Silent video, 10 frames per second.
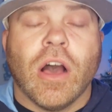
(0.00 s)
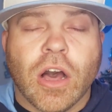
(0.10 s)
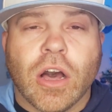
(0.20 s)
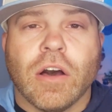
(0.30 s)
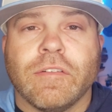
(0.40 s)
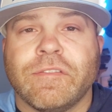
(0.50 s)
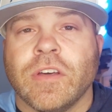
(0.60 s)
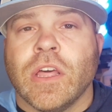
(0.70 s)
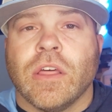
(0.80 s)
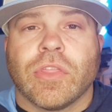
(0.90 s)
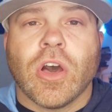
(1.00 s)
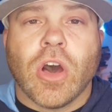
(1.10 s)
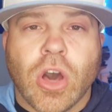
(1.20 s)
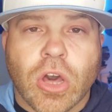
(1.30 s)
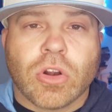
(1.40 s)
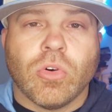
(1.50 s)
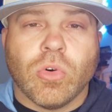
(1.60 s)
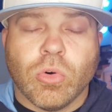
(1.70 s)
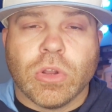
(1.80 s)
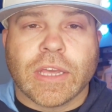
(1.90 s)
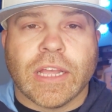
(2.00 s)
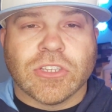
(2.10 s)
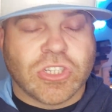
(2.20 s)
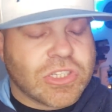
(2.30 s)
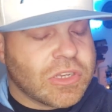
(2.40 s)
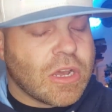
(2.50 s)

of the Huddle Hooligans. Just a